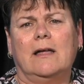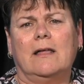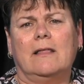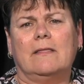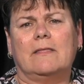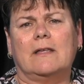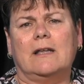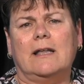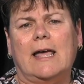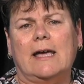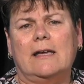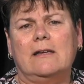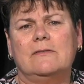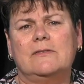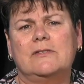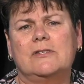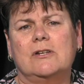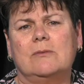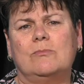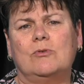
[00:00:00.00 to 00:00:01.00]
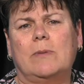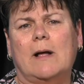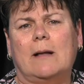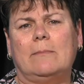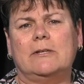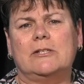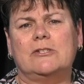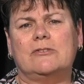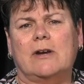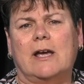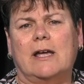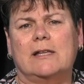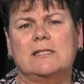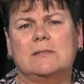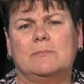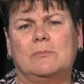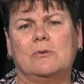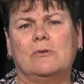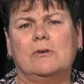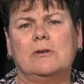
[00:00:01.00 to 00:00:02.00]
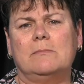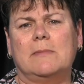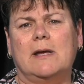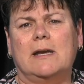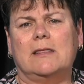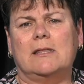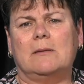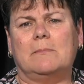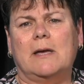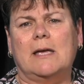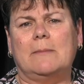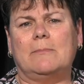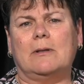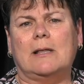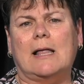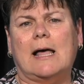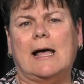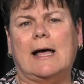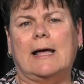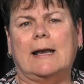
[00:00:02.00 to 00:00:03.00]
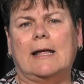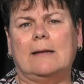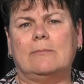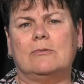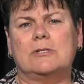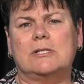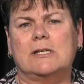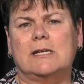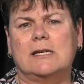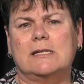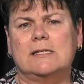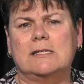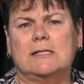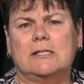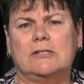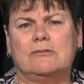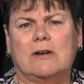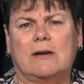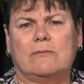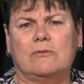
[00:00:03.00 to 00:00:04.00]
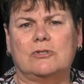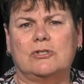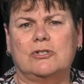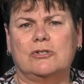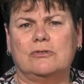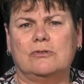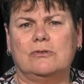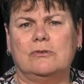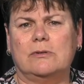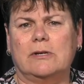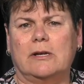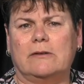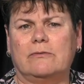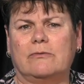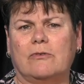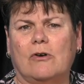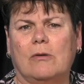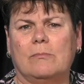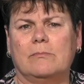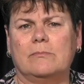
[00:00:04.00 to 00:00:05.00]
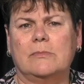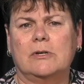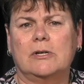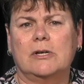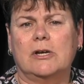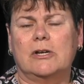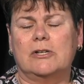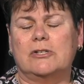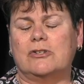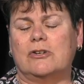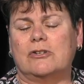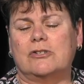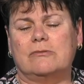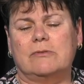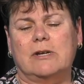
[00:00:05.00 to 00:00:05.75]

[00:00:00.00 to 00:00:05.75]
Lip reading: the lack of suitable public transport, meaning that people are unable to easily travel to and from tertiary